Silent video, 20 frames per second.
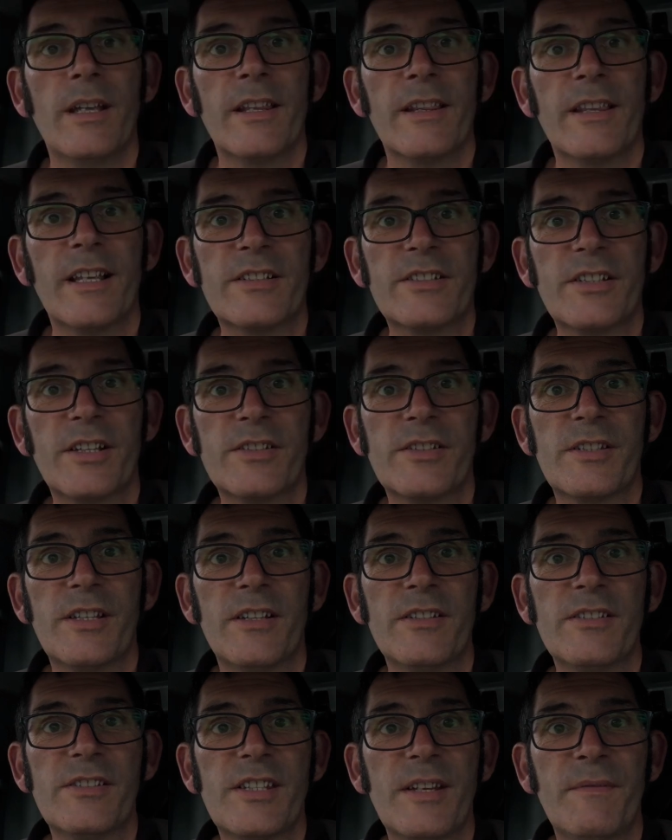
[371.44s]
That's us
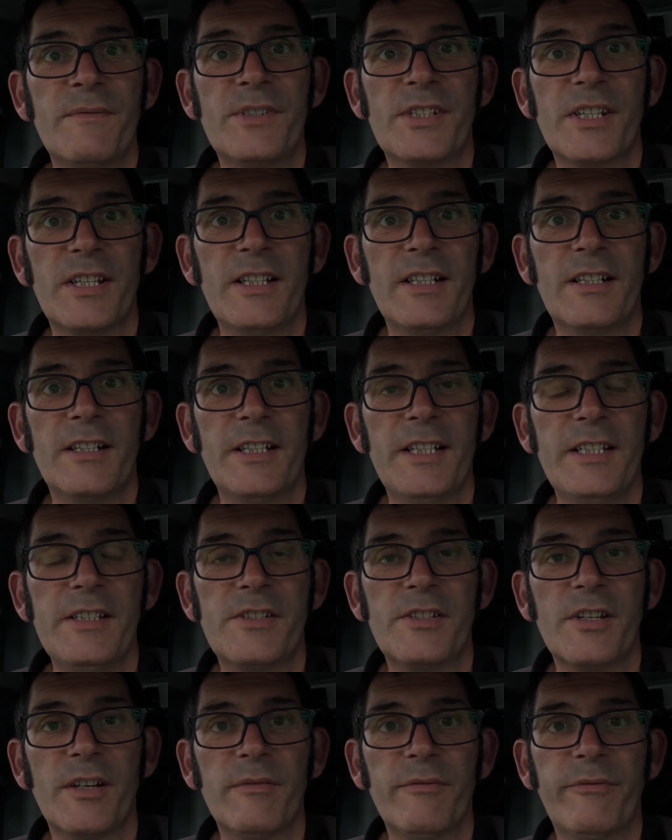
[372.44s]
done. 17
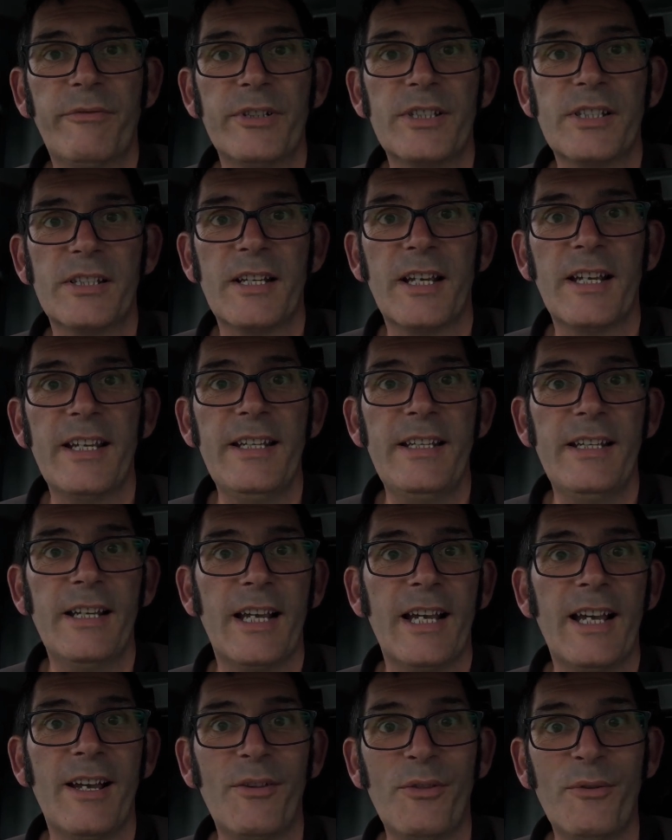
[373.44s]
cleans done for today
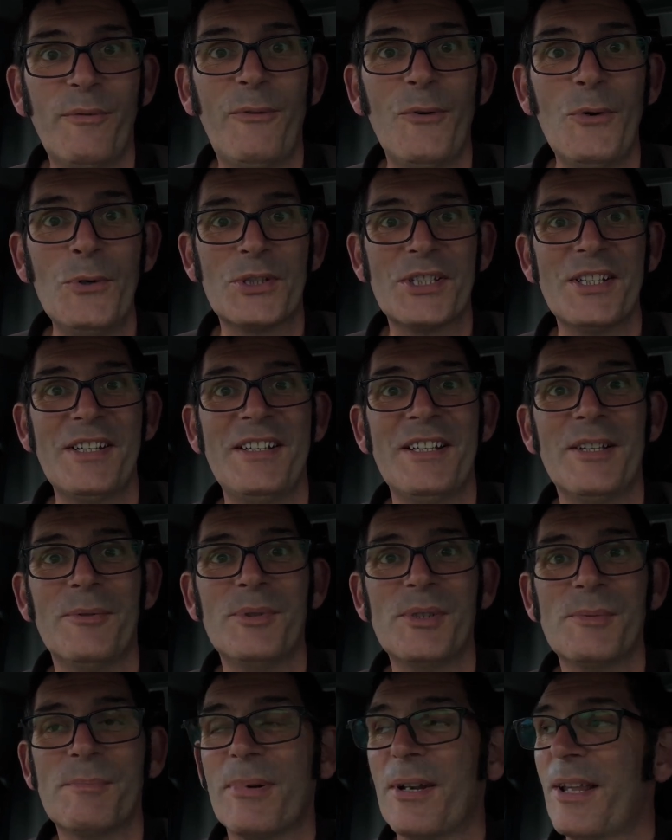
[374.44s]
out of the 14 that
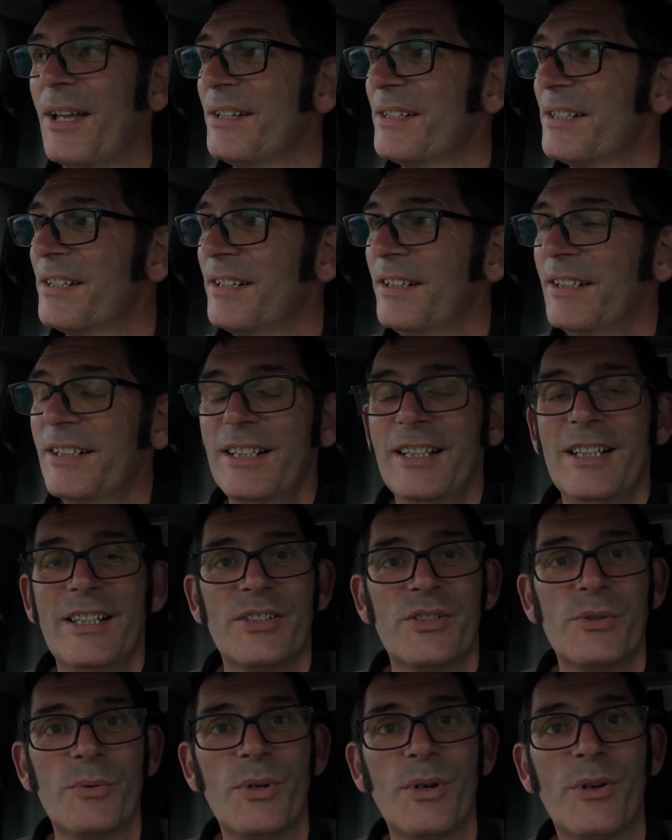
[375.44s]
was planned.
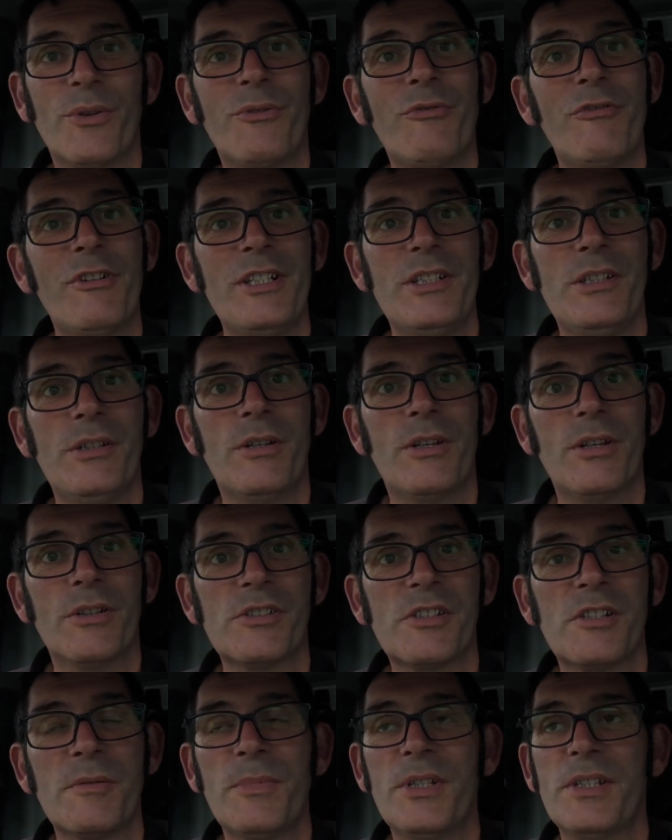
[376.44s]
So we've got 3 new
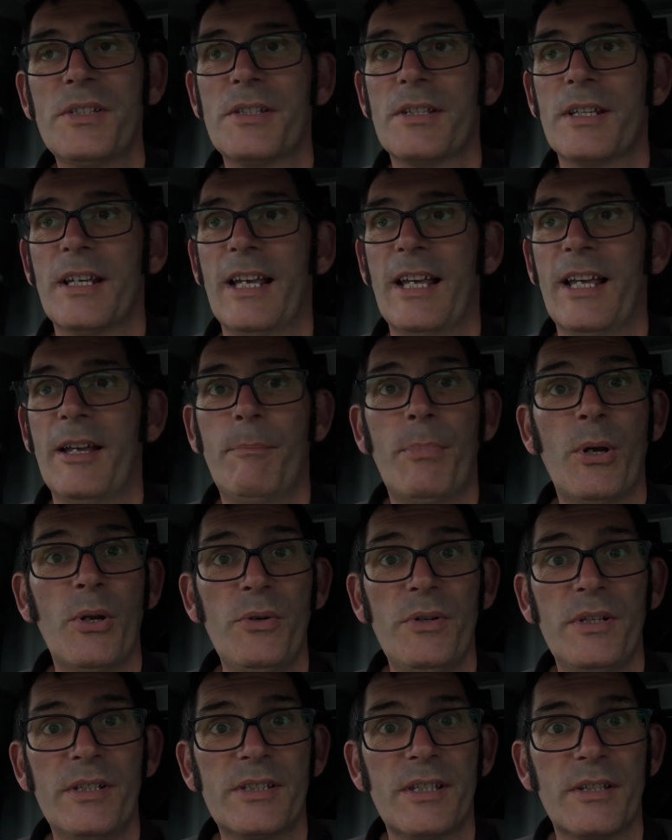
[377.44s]
customers.
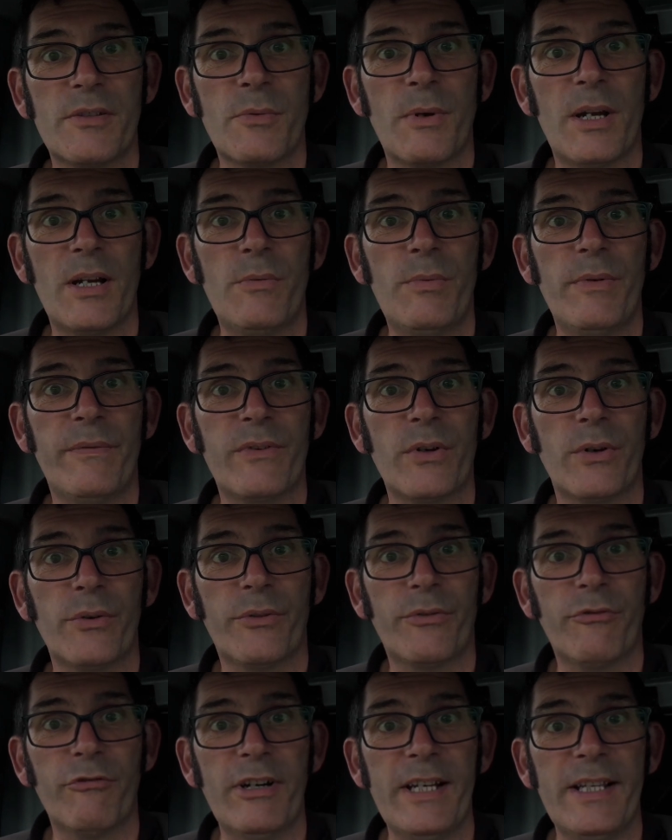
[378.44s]
Bonus as well, we've got
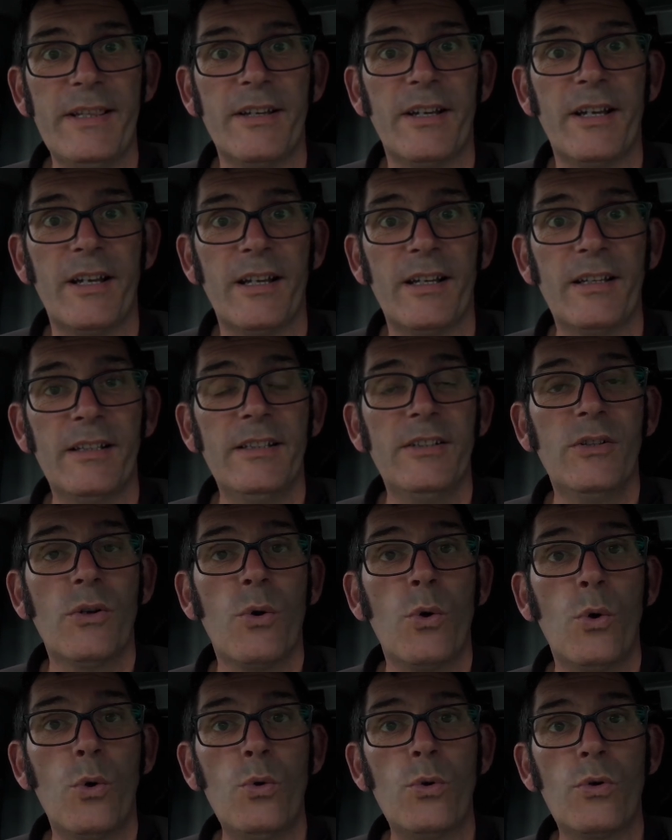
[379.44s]
3 that are
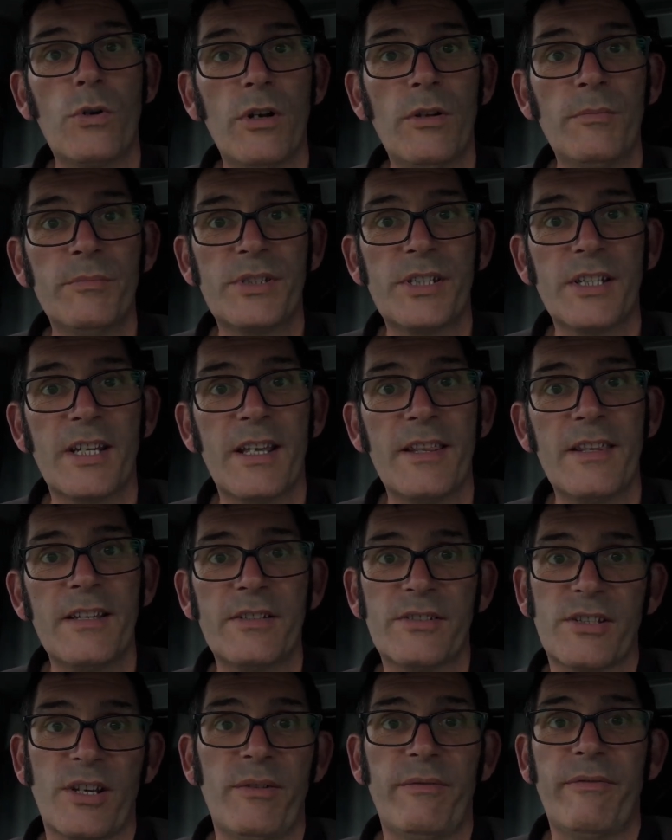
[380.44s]
all clumped together.
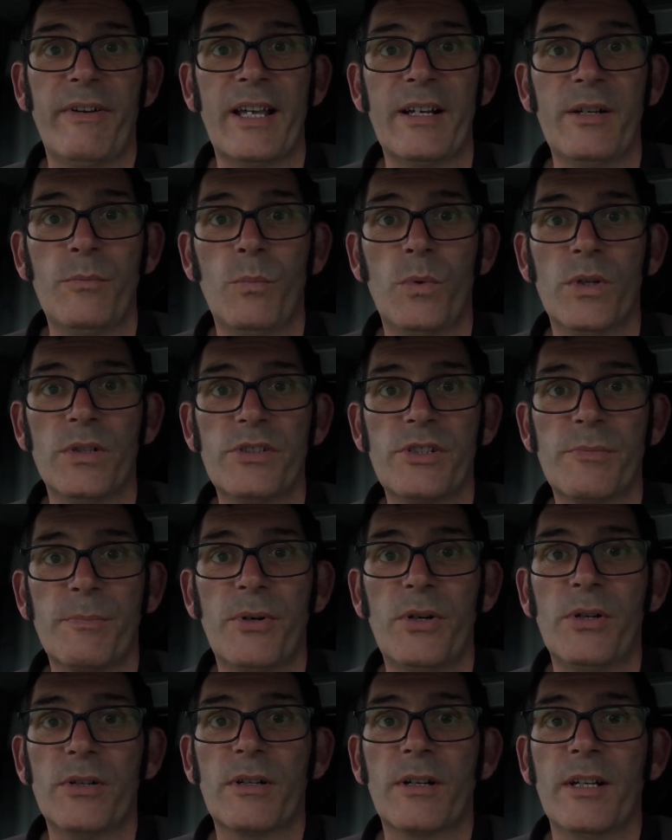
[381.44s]
So van in one
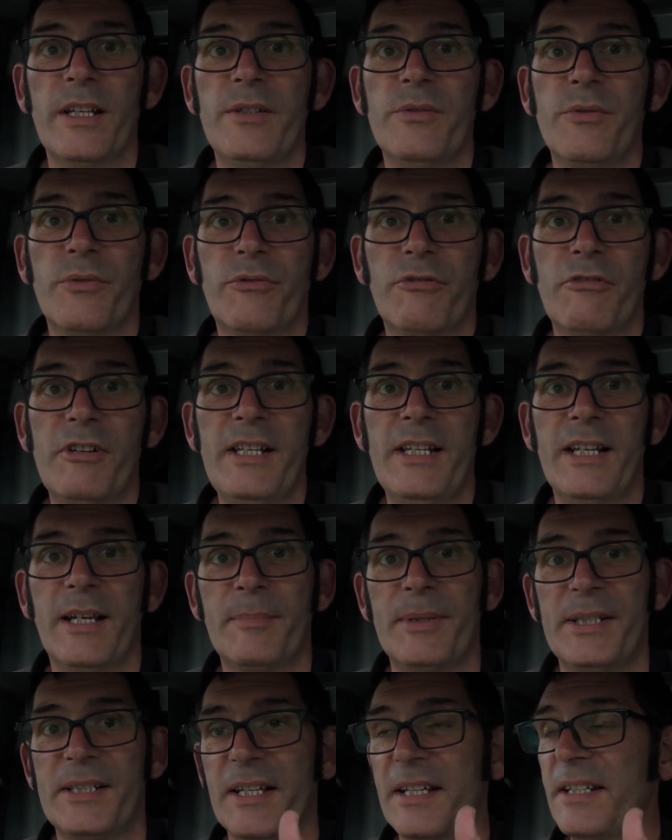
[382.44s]
spot, clean all 3,
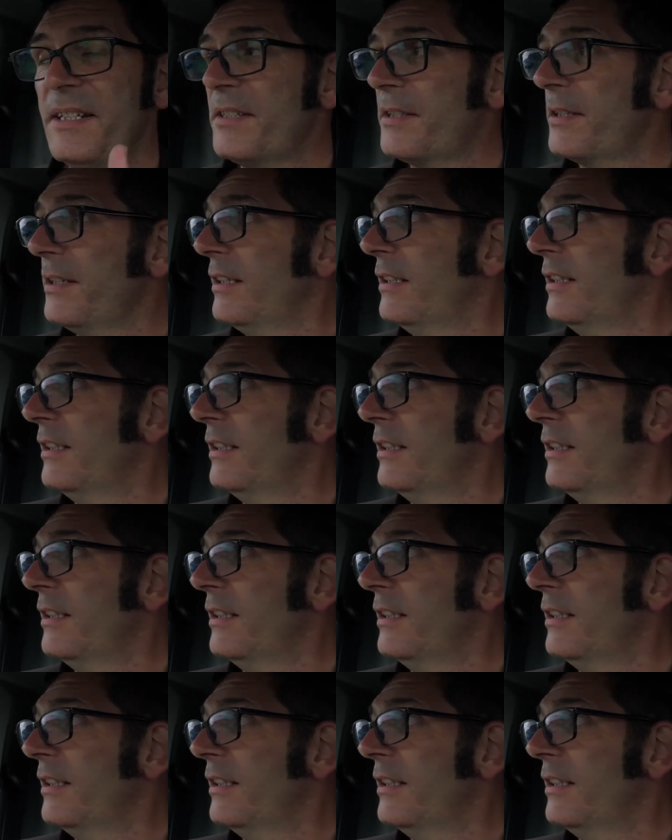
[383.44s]
happy days.